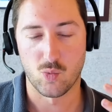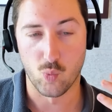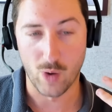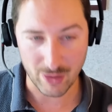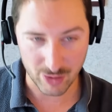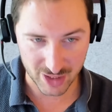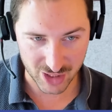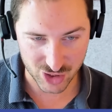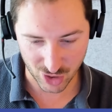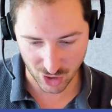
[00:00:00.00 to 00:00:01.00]
where to
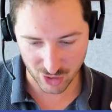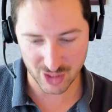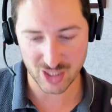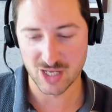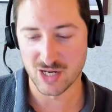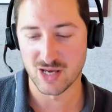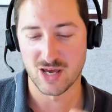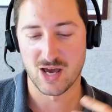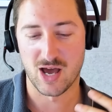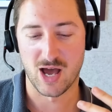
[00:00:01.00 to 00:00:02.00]
get started,
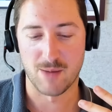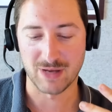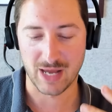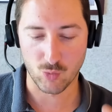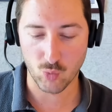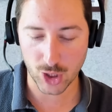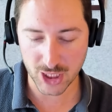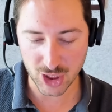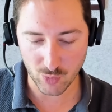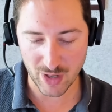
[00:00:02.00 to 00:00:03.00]
kind of
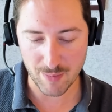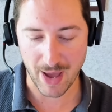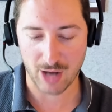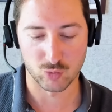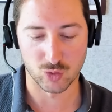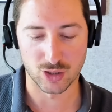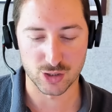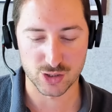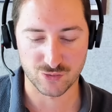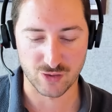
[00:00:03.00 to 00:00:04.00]
working your way
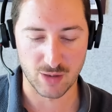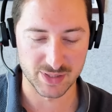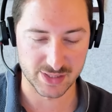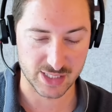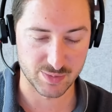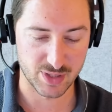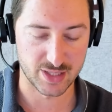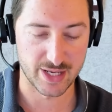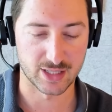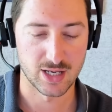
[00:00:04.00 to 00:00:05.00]
backwards from assessment.
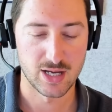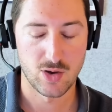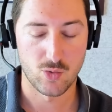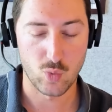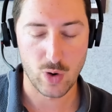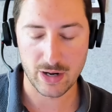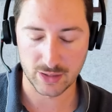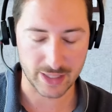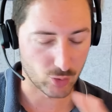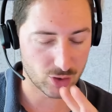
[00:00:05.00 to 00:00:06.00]
Like where
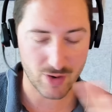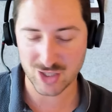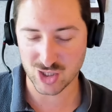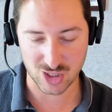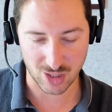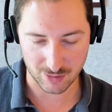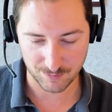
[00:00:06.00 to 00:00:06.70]
do I just start?